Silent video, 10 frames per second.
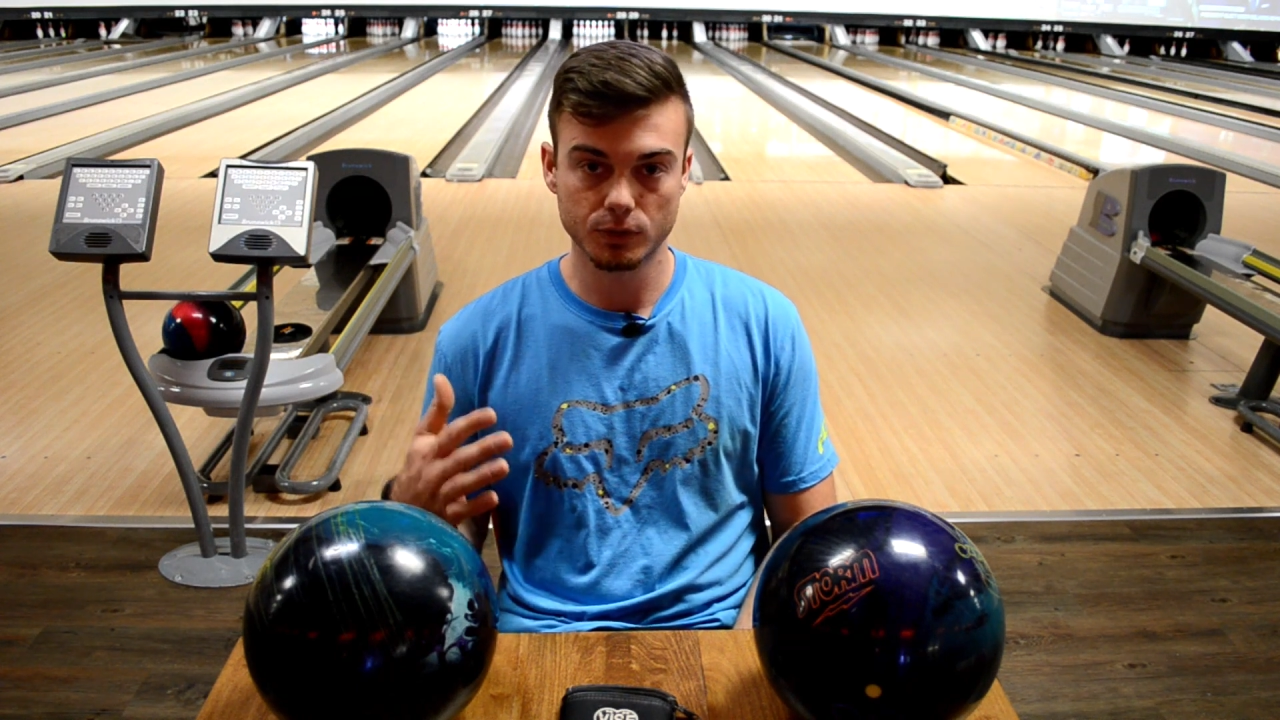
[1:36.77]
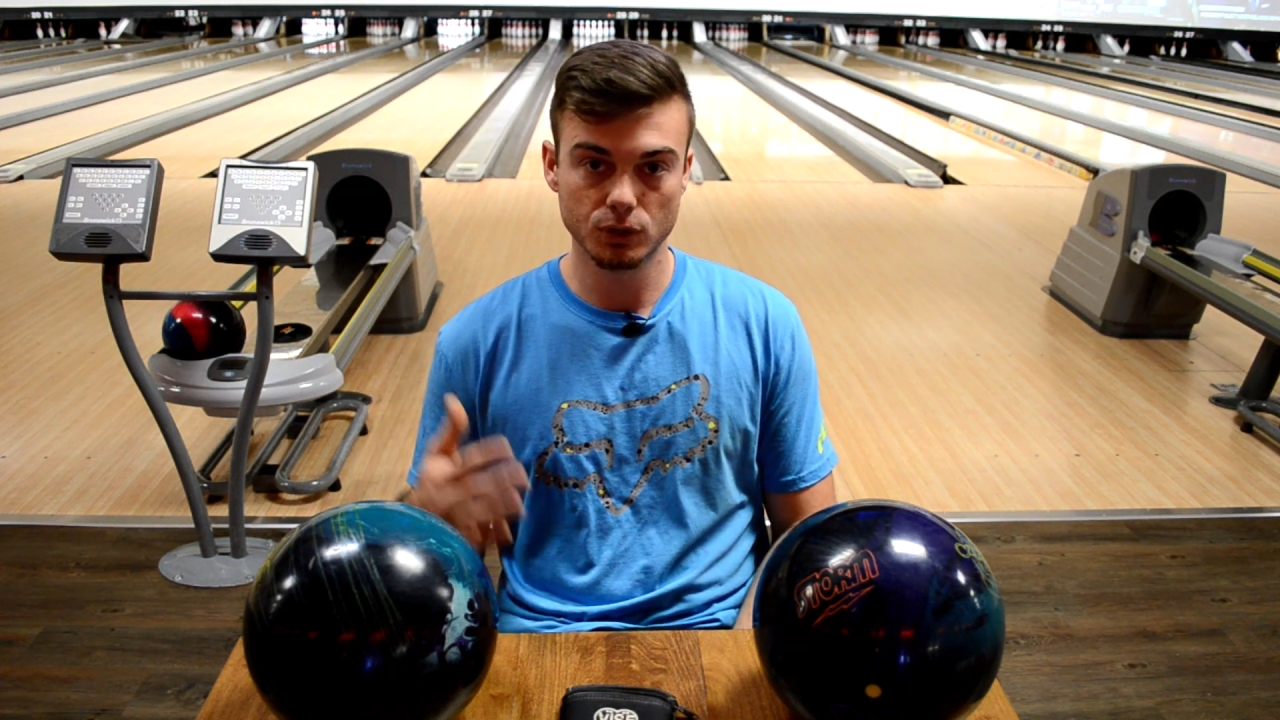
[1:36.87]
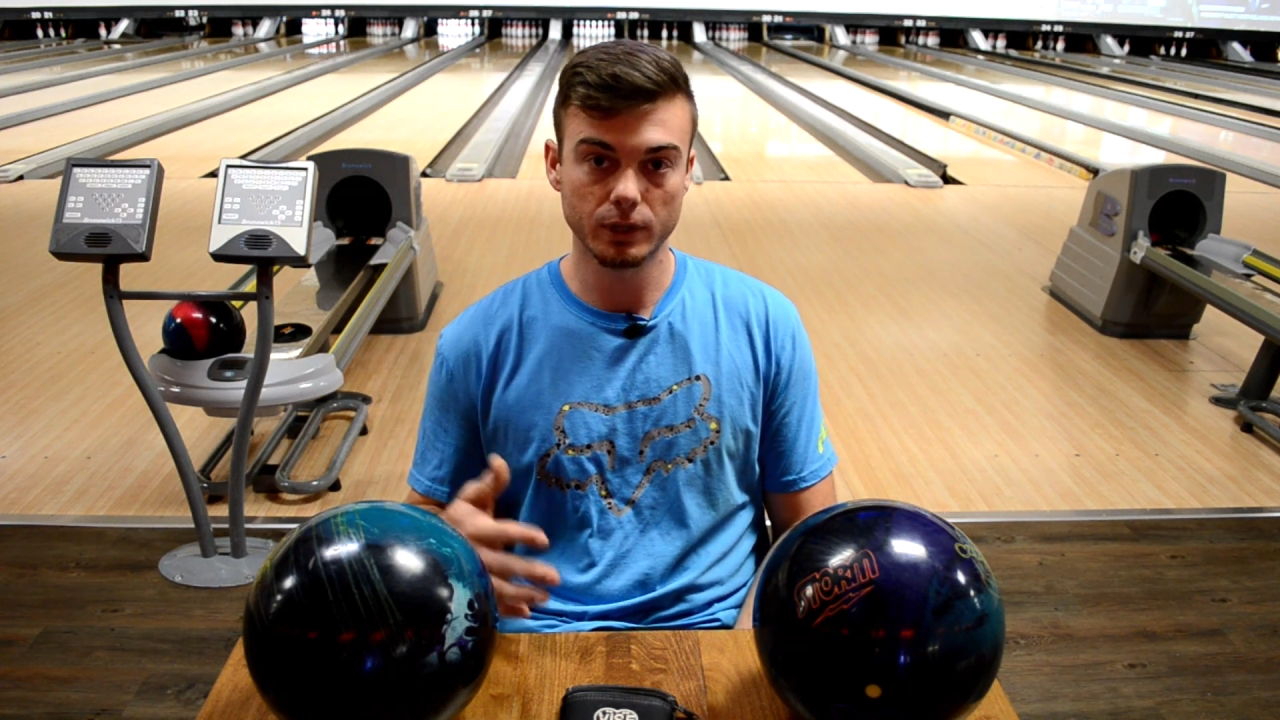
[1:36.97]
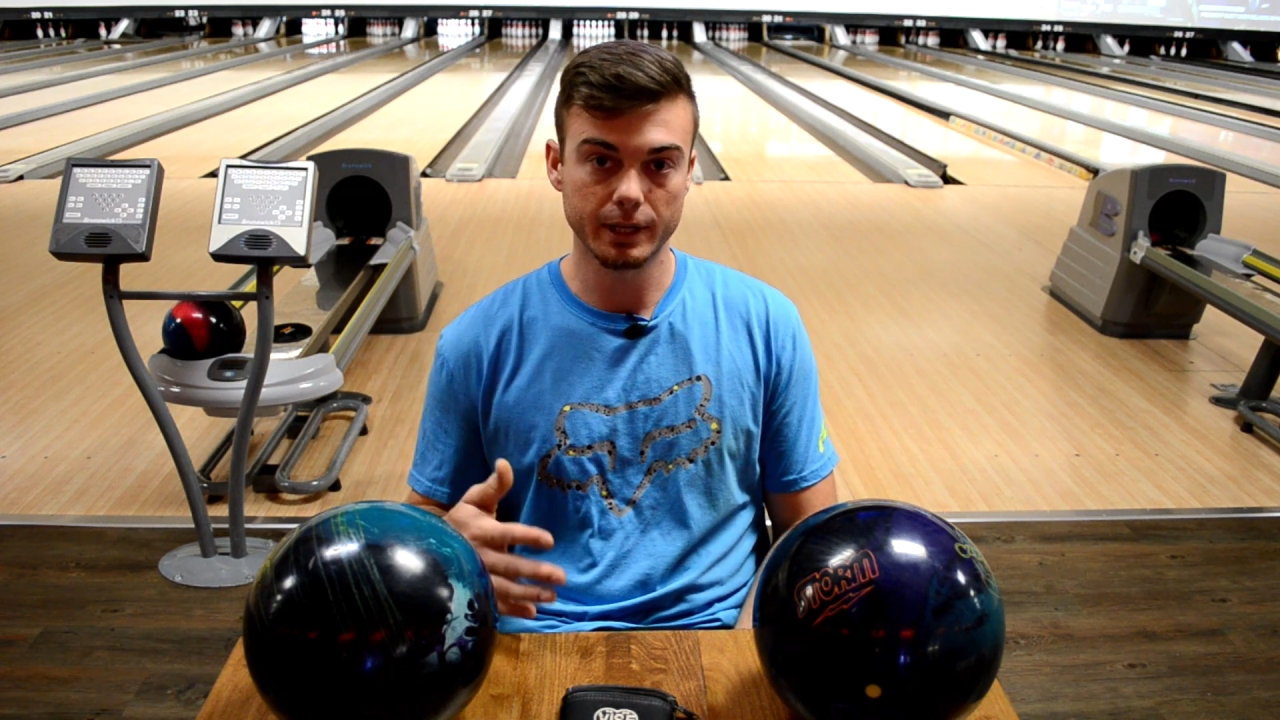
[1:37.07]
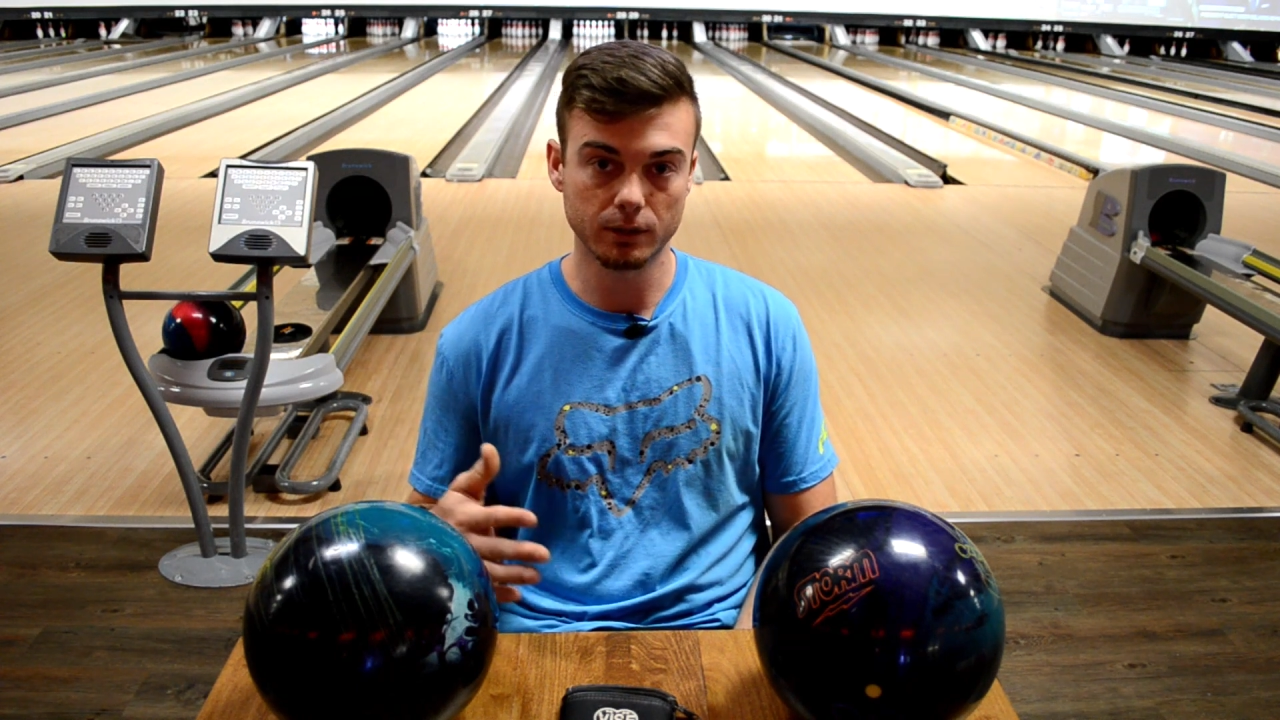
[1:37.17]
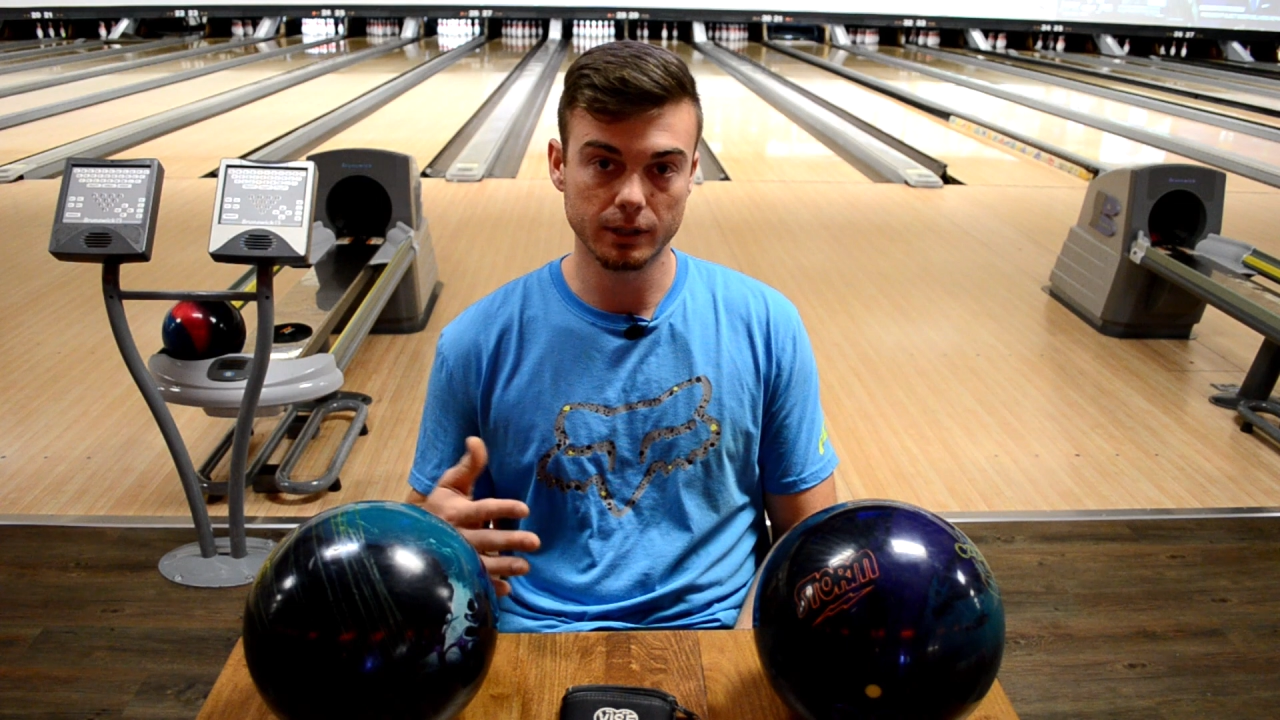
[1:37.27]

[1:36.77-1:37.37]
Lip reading: dual angle